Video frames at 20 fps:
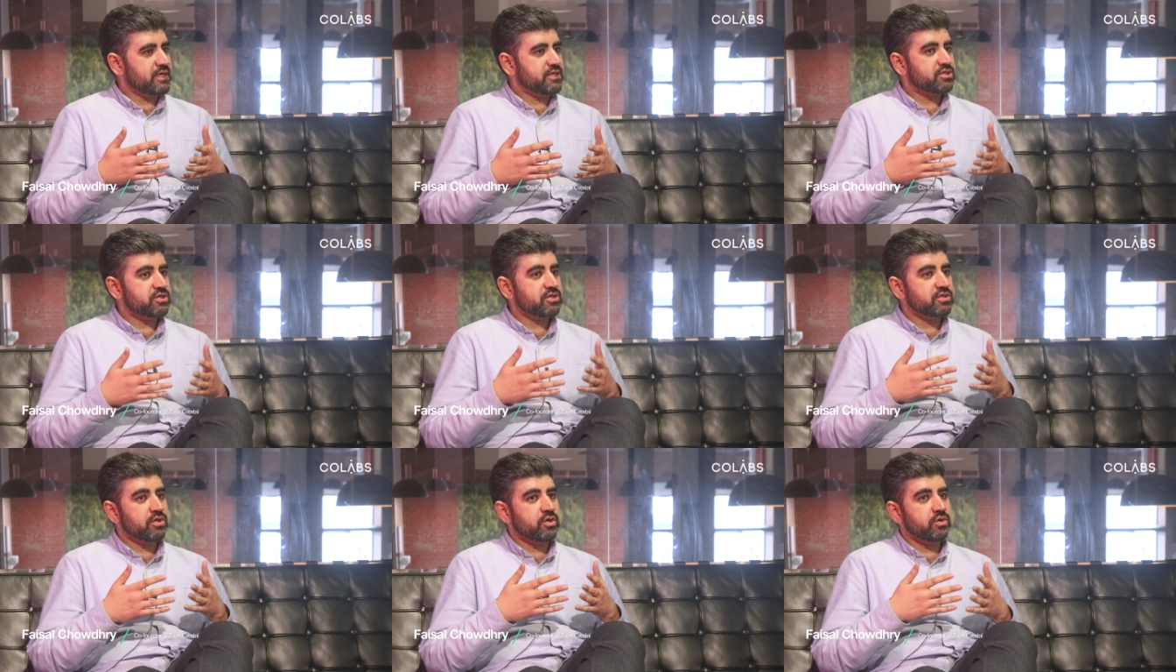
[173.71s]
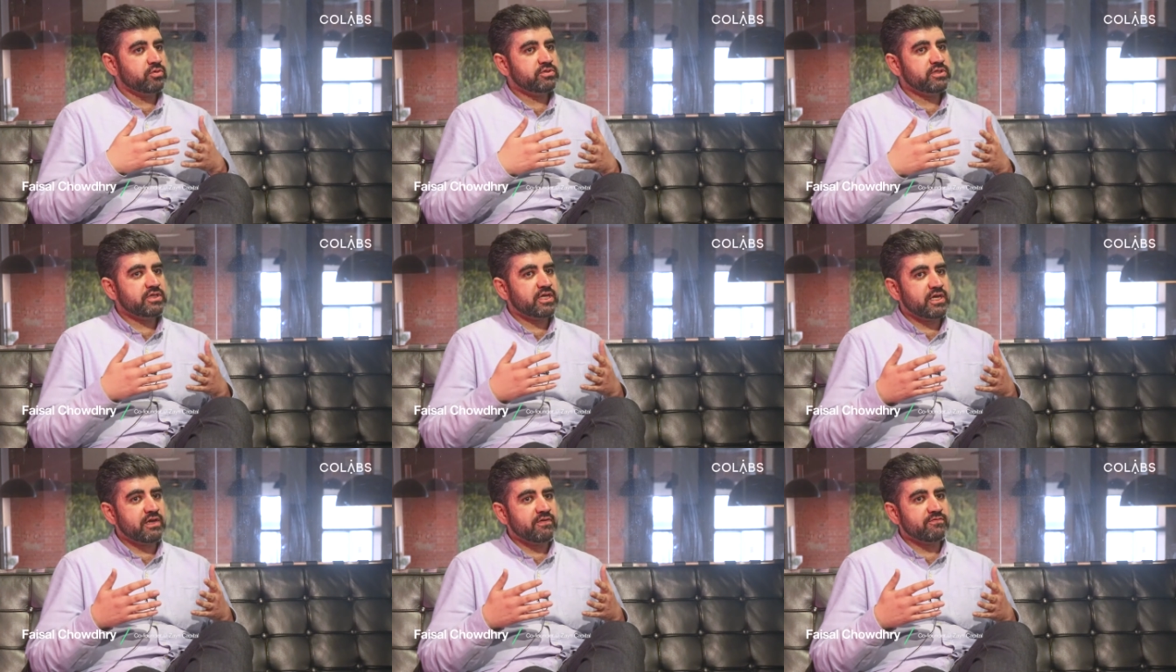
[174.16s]
And you can
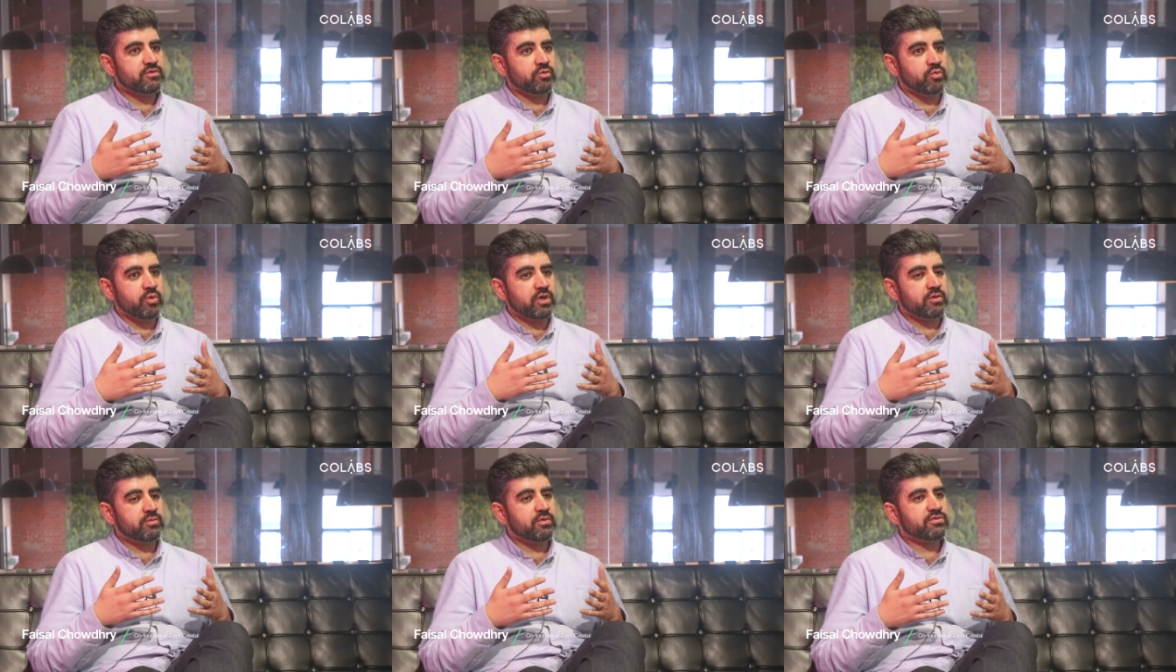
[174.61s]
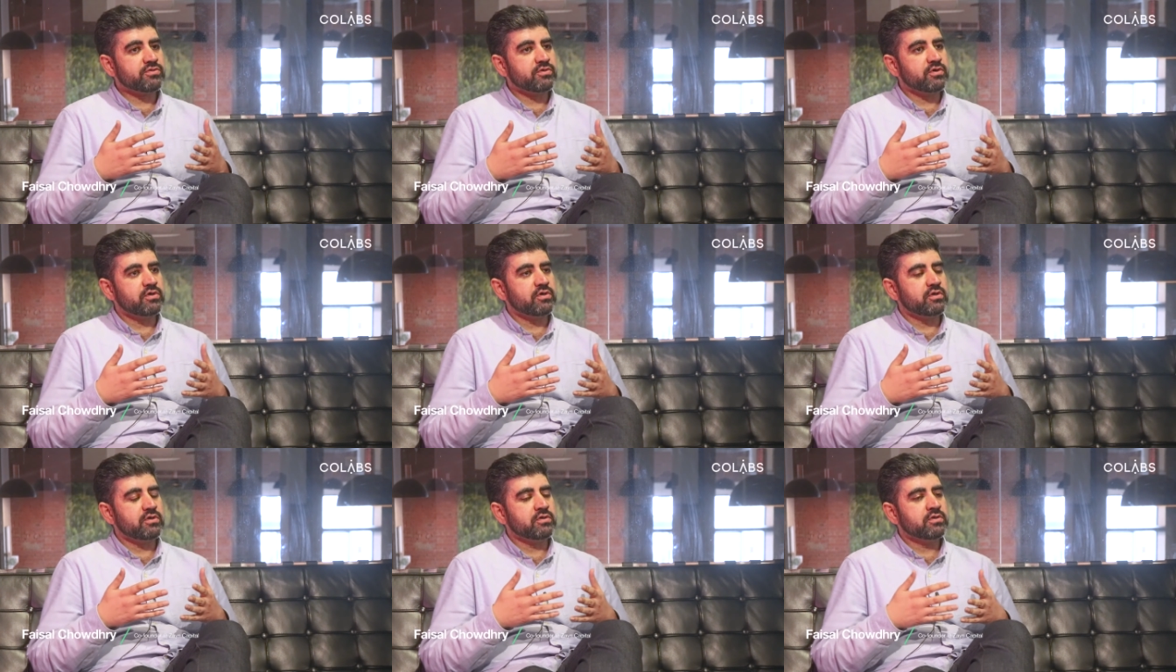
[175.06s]
only have the
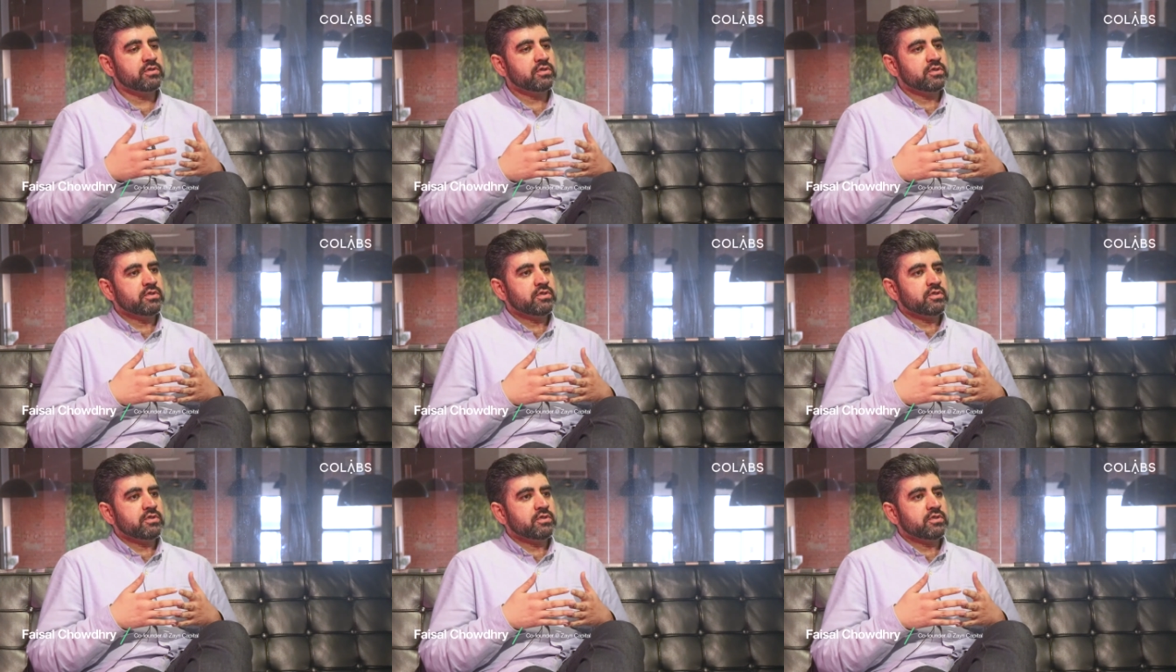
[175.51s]
wherewithal